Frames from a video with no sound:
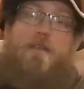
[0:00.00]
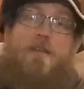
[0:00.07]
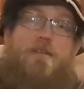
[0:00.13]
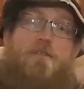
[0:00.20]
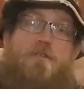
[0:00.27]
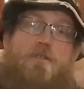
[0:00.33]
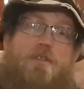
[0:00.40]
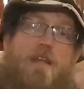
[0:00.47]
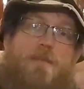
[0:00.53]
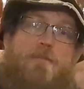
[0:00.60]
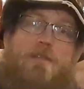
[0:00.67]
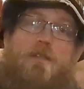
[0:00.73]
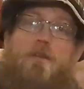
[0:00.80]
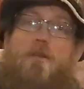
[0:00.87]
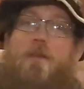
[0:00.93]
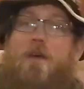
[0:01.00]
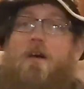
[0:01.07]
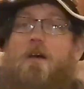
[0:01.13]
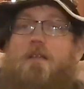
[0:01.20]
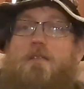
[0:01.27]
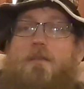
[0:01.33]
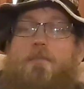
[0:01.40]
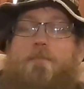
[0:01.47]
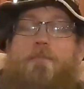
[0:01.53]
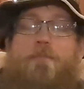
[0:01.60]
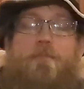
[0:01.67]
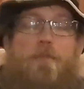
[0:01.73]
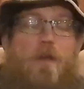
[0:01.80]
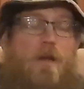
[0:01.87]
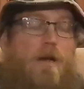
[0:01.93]
think is just absolutely awesome.
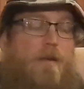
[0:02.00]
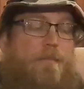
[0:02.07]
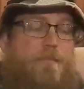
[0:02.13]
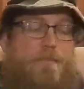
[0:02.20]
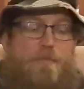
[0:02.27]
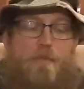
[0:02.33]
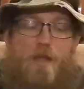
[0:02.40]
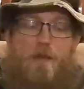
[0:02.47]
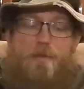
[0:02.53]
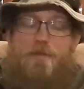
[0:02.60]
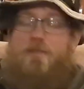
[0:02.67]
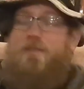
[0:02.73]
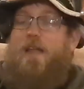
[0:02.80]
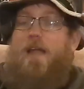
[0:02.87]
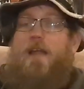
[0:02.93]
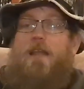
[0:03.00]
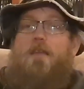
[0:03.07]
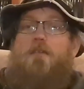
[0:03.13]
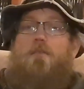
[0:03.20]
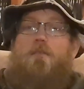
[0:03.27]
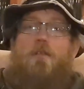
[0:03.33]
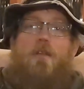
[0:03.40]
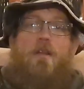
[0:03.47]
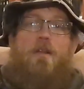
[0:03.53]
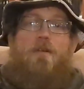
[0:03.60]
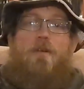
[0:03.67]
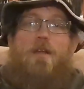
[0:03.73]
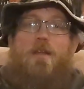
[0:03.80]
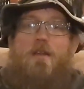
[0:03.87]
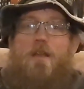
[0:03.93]
I'm ecstatic. You
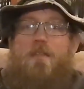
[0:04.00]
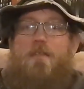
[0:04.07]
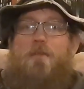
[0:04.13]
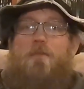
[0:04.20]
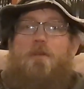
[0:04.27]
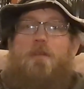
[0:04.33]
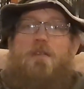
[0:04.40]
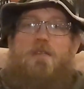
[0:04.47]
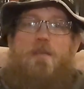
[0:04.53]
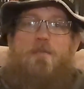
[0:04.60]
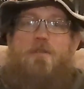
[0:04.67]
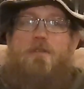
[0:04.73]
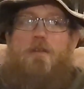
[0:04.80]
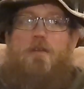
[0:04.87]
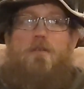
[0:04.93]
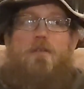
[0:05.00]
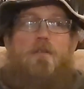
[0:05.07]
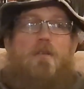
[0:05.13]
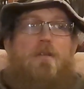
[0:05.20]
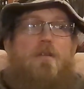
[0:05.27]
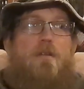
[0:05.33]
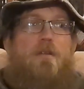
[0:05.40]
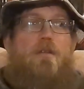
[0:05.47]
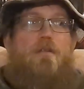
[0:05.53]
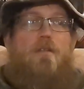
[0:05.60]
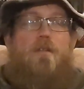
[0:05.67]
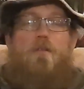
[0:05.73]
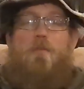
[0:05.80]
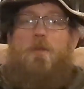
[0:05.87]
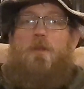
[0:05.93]
know, nothing really seems to
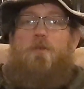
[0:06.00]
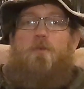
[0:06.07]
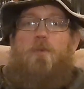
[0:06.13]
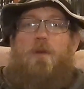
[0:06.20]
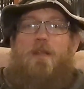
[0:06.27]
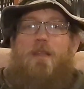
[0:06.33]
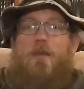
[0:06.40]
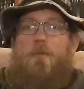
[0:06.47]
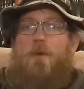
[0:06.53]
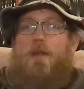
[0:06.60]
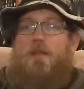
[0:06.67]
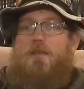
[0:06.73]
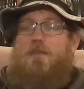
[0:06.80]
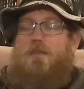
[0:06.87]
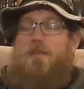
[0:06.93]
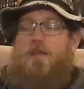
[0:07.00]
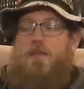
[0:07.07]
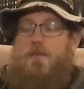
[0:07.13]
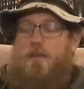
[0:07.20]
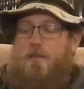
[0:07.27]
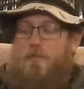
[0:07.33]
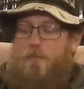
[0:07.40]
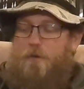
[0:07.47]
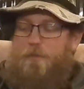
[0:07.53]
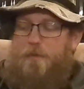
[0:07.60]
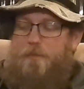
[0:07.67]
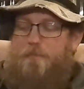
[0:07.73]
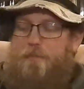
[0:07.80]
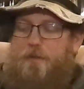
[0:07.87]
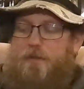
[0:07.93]
be dwindling away to sticks at the
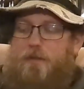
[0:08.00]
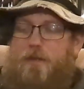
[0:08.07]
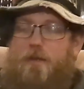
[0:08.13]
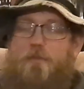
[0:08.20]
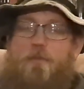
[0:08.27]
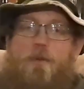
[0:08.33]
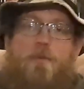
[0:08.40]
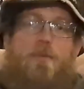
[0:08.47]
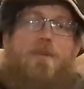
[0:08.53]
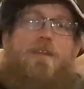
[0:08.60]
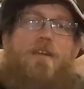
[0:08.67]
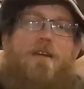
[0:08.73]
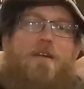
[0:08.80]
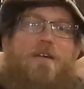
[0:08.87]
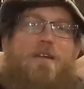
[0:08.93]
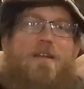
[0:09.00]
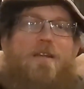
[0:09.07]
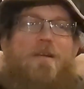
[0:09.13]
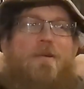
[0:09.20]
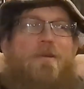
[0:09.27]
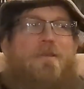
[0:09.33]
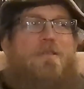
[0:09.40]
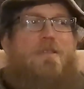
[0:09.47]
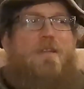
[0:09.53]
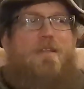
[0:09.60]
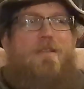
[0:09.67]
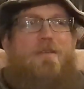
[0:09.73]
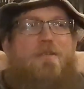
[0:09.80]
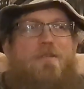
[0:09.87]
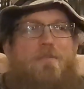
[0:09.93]
moment, but we did already notice
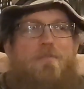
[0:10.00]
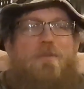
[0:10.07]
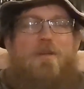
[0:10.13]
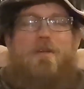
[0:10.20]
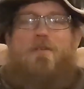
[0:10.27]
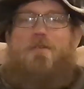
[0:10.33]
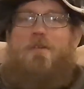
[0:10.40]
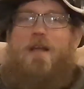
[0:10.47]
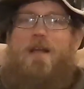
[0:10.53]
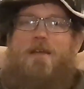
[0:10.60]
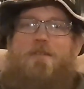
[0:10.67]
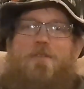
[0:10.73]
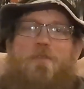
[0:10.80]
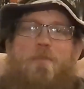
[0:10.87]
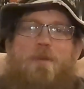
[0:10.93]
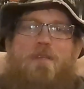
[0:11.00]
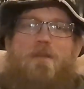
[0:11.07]
there's some deer tracks over by